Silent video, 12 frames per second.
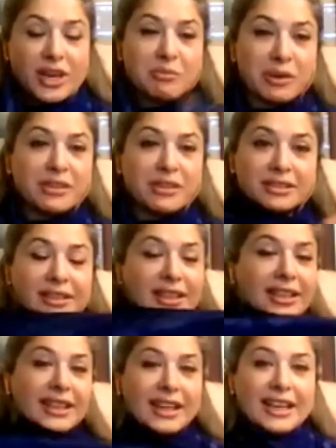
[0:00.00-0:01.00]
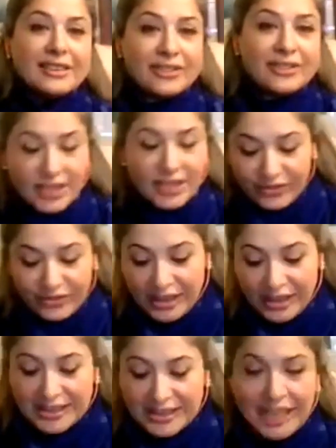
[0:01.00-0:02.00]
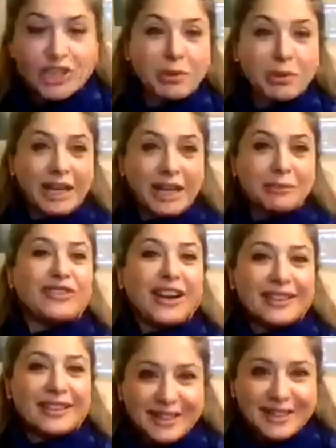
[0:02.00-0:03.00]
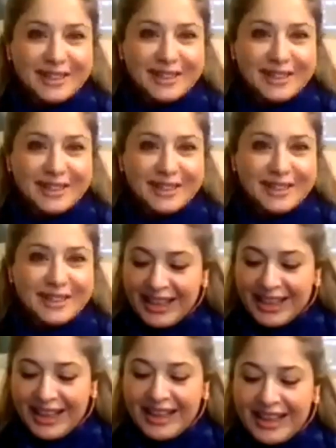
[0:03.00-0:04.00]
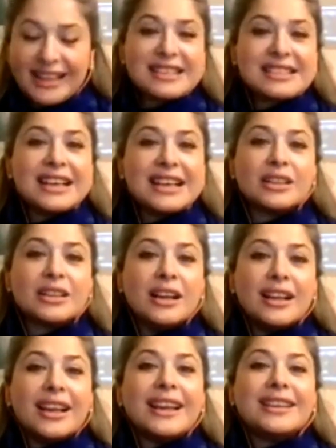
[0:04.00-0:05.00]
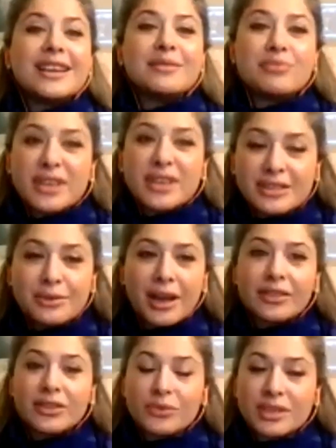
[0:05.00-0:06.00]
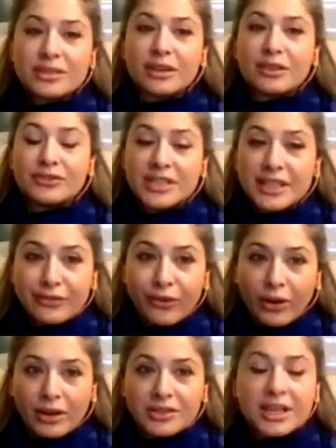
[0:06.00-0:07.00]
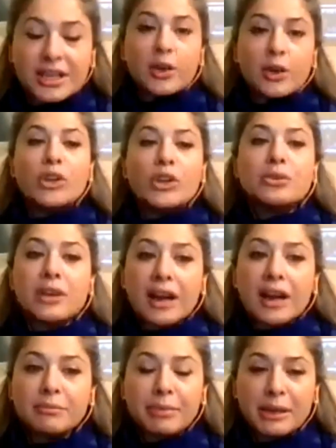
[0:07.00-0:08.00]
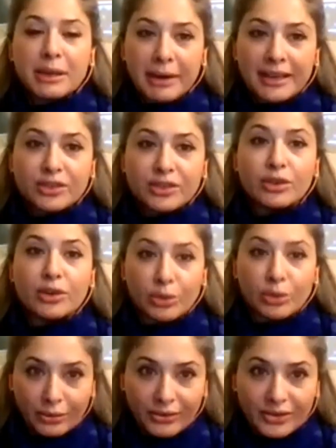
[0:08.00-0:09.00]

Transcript: person, I've fast had to become a finance person, is that it brings you at the risk of default. When you can't pay back your loans,